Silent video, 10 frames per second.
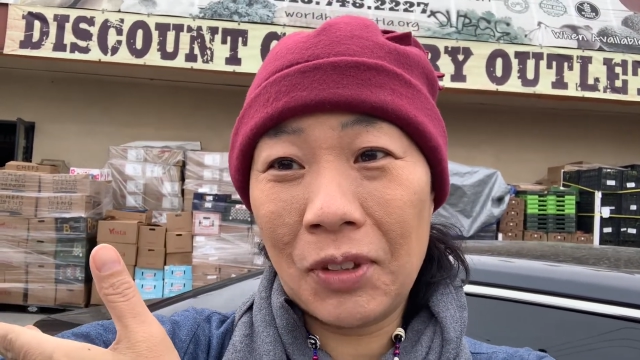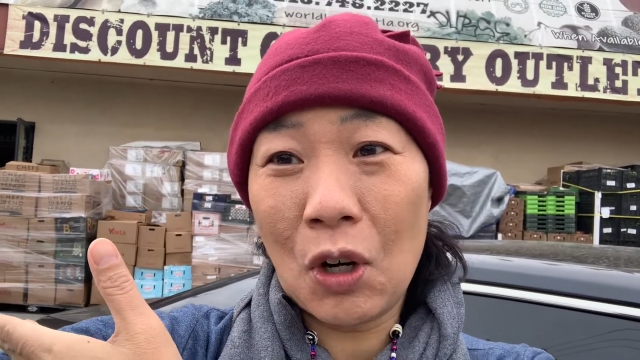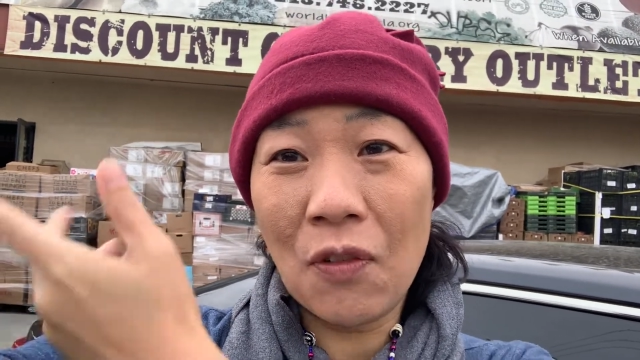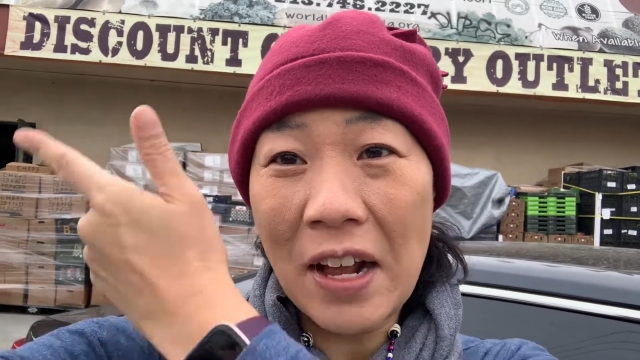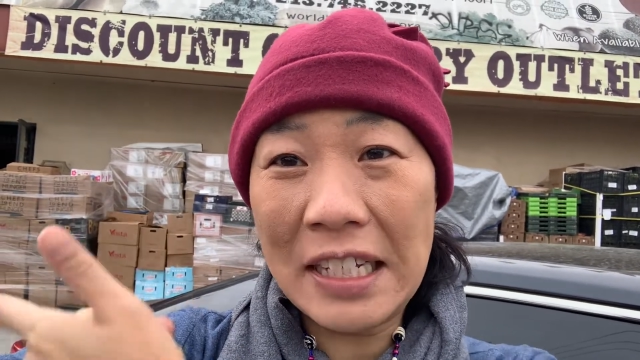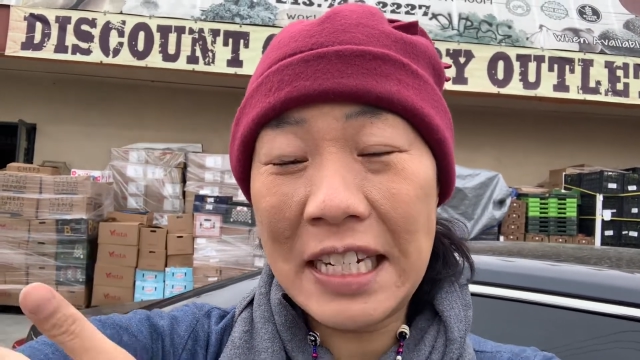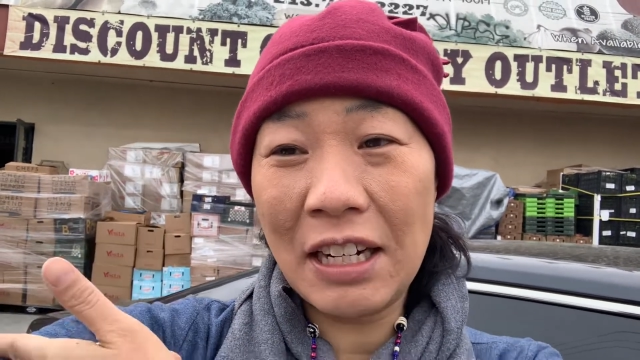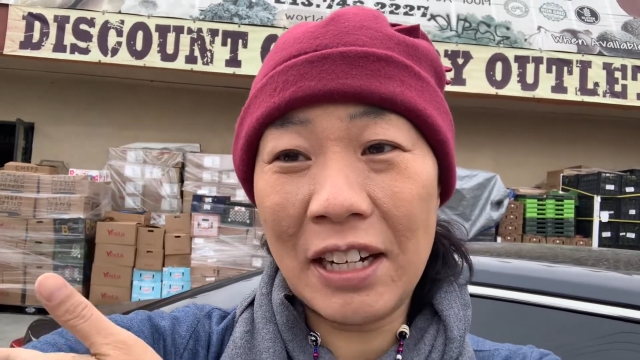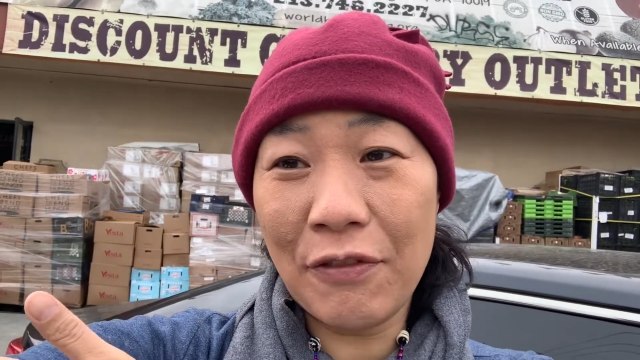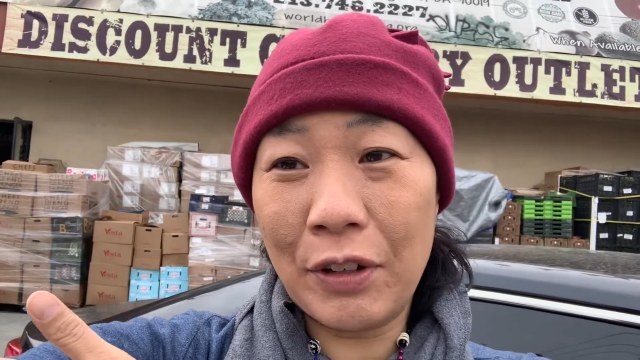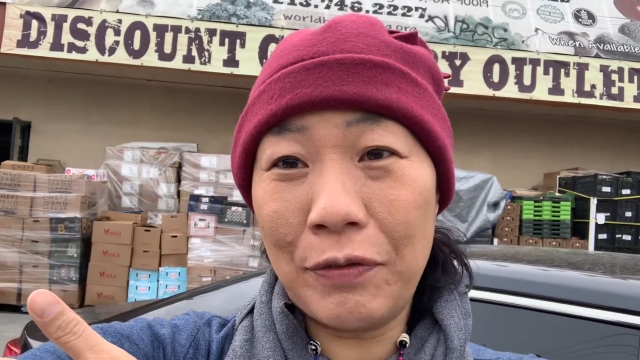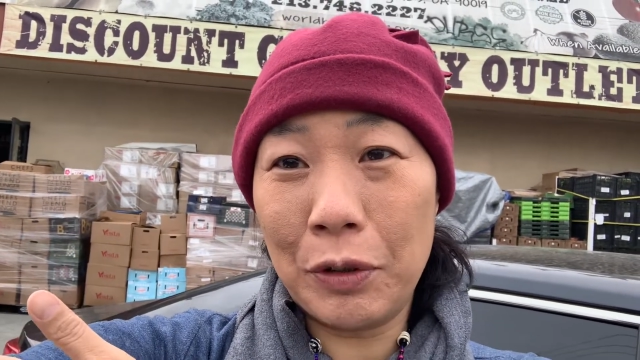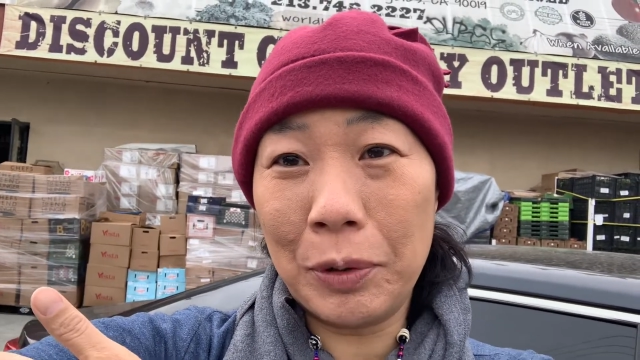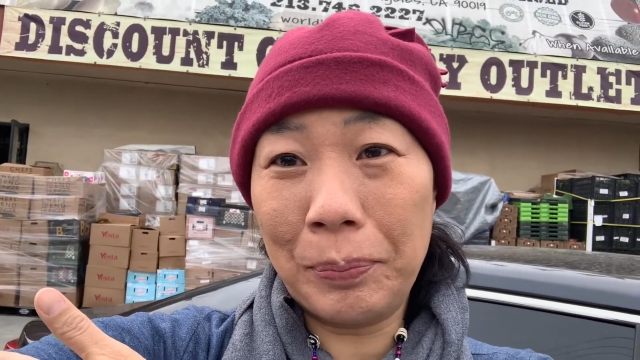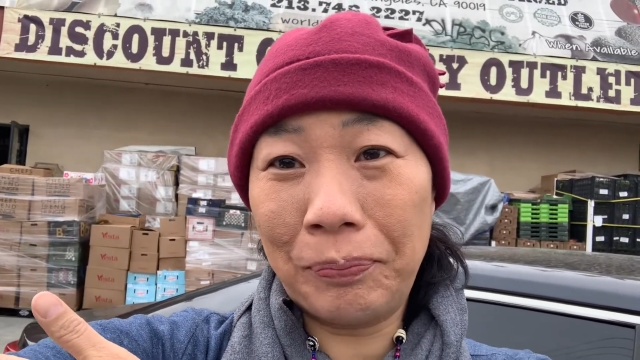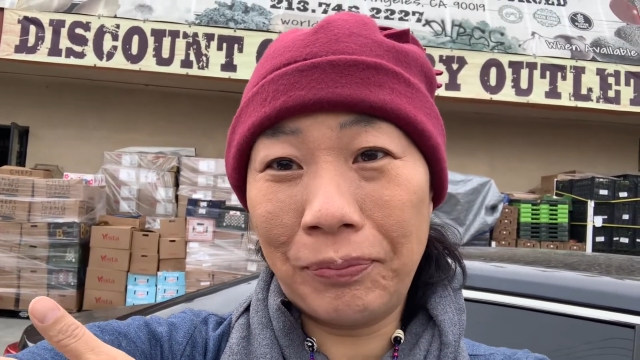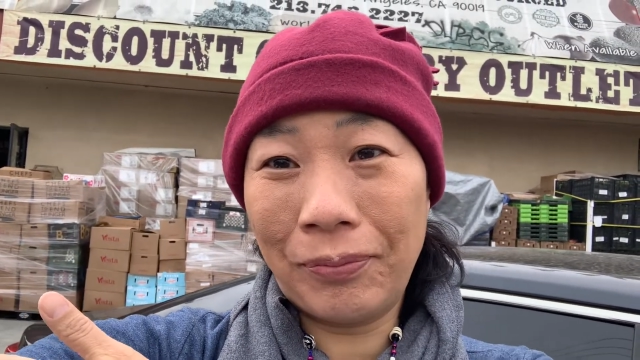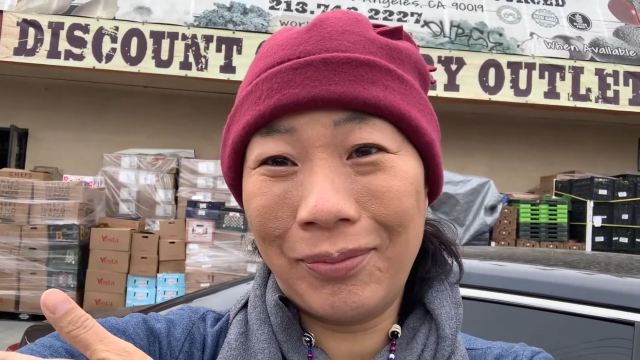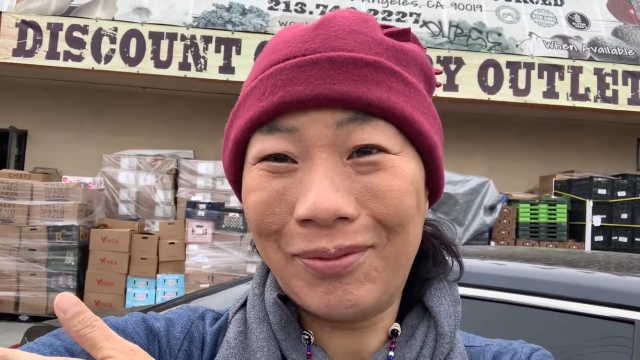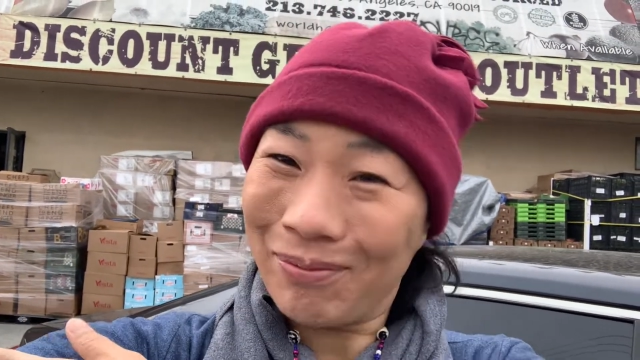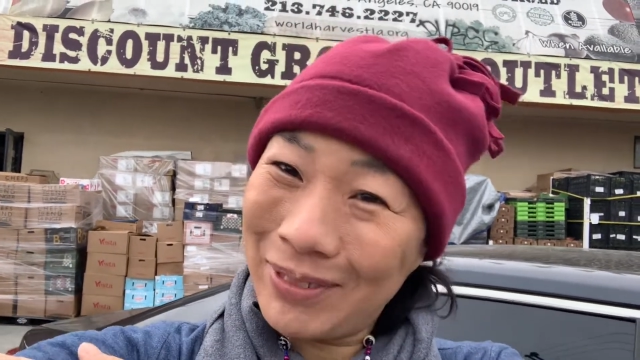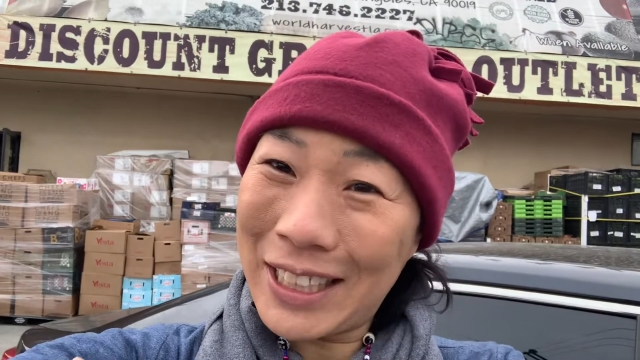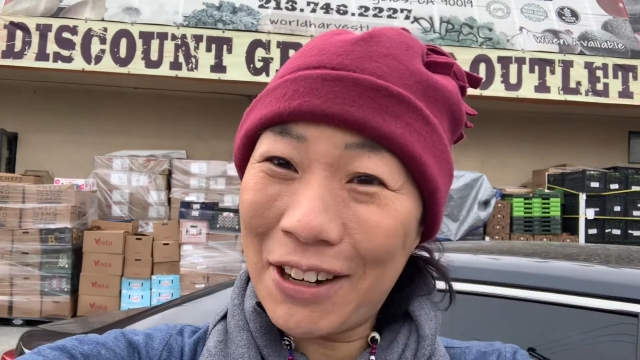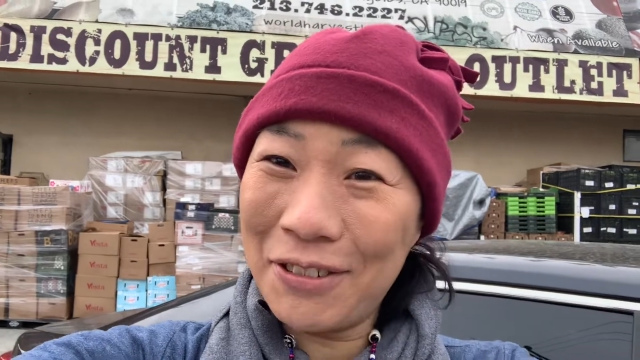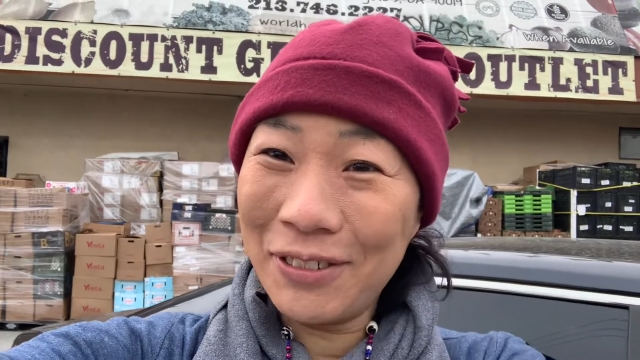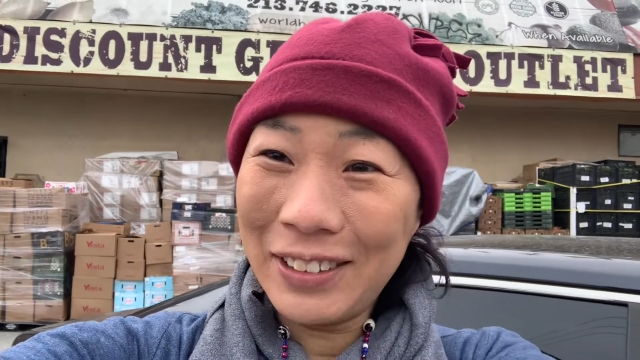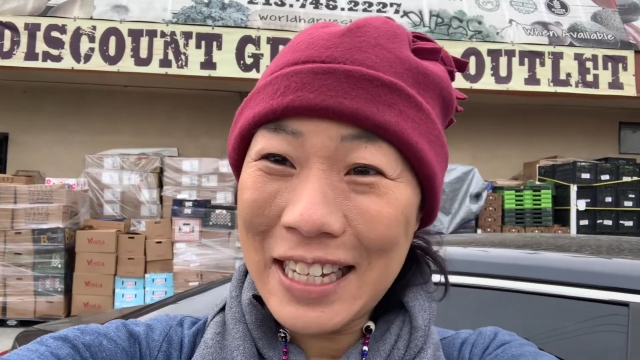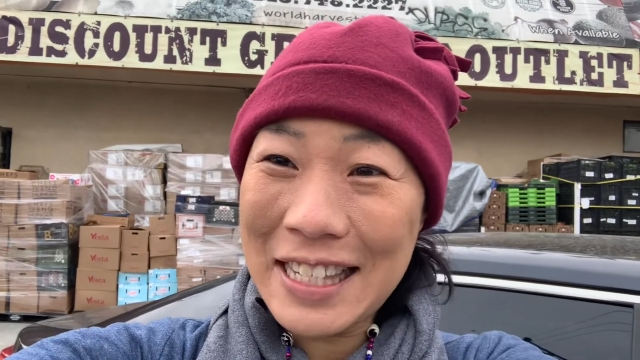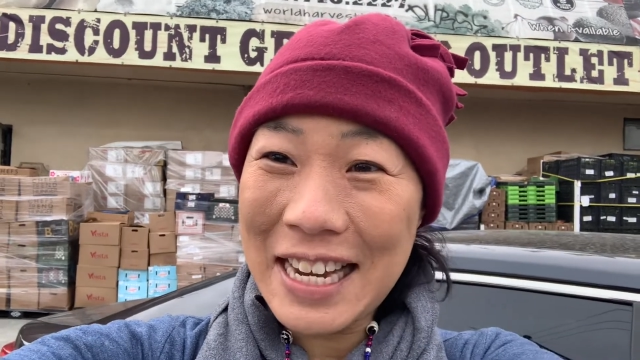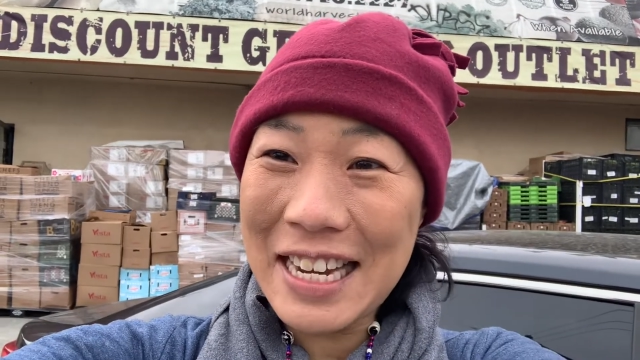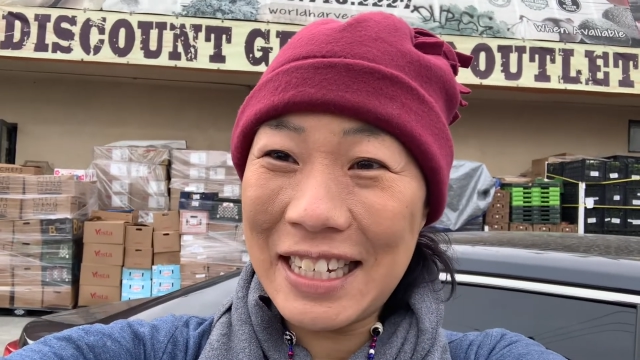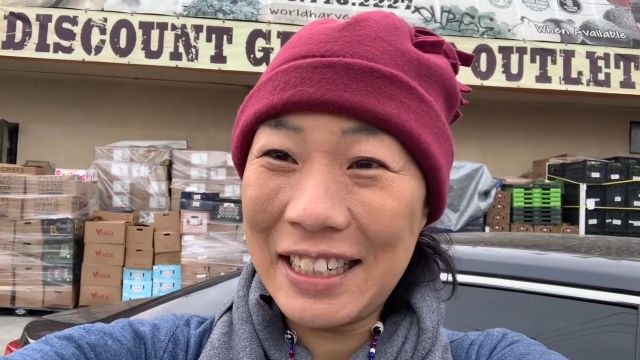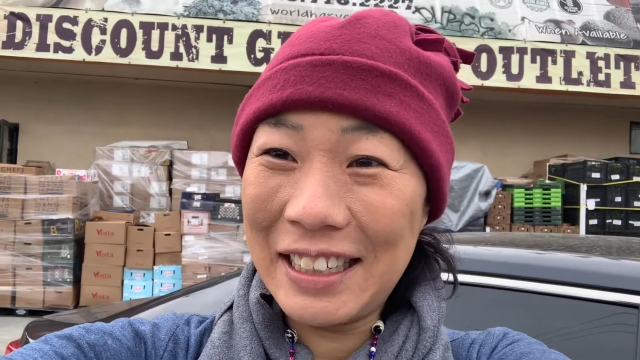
or volunteer, get free food. So let's see.